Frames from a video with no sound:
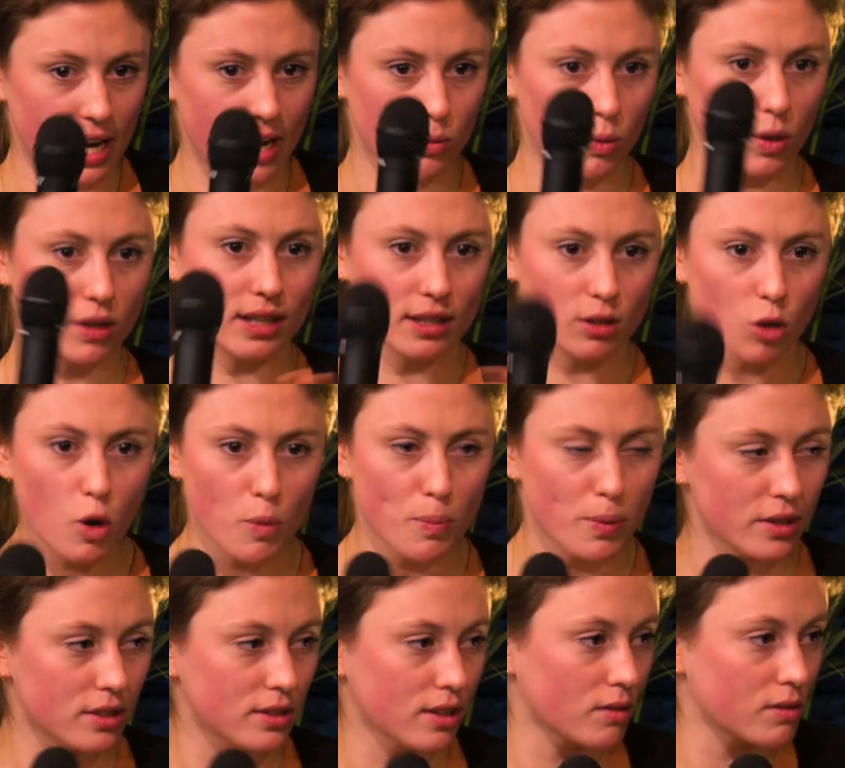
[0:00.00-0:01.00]
had one that
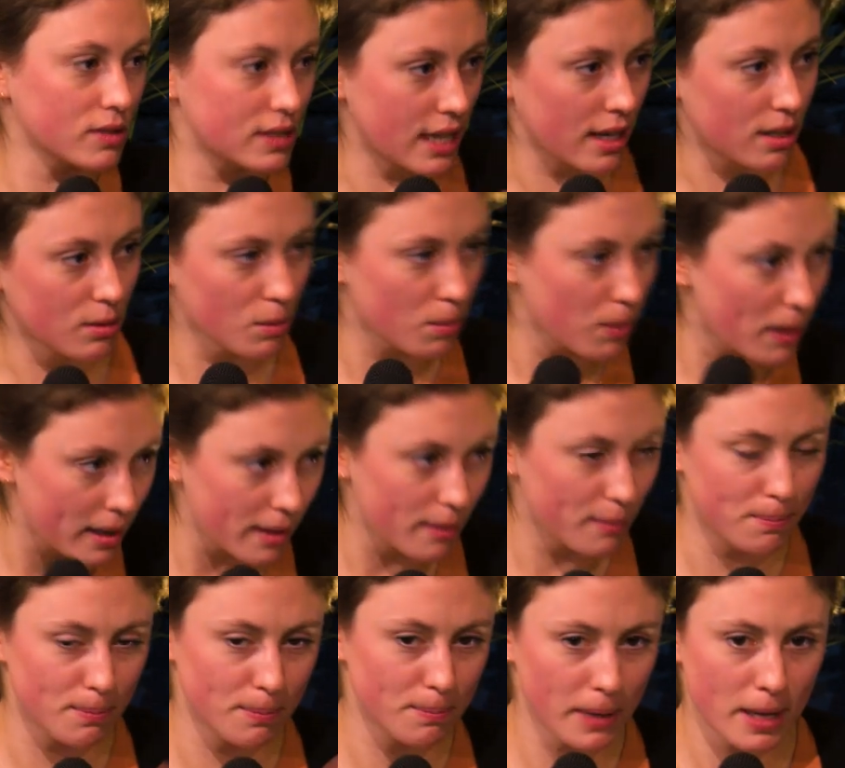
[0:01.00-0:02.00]
opened on recycled
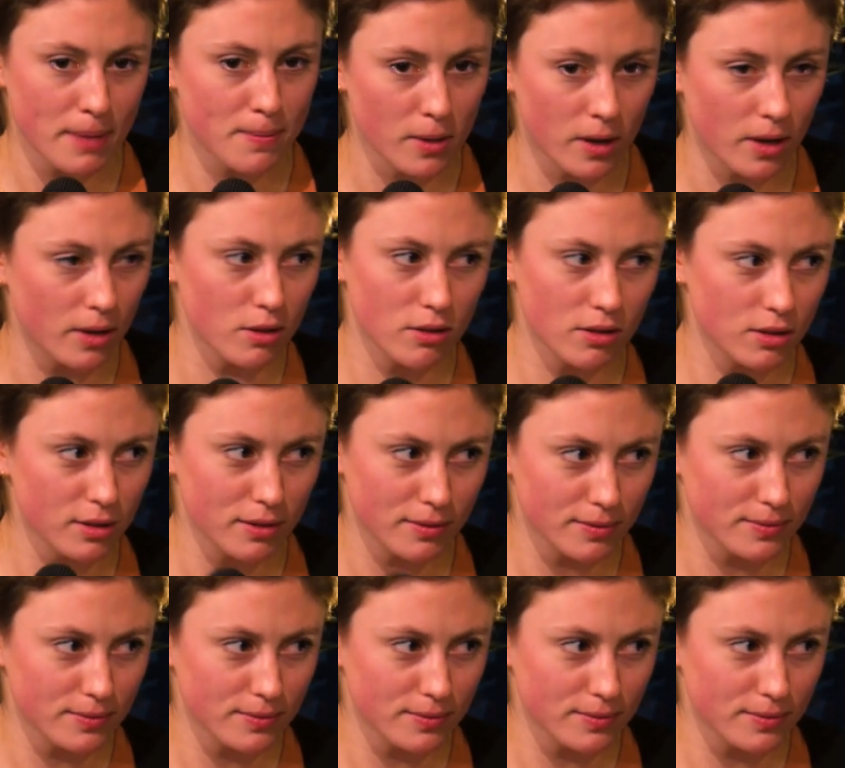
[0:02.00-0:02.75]
paper. An edgy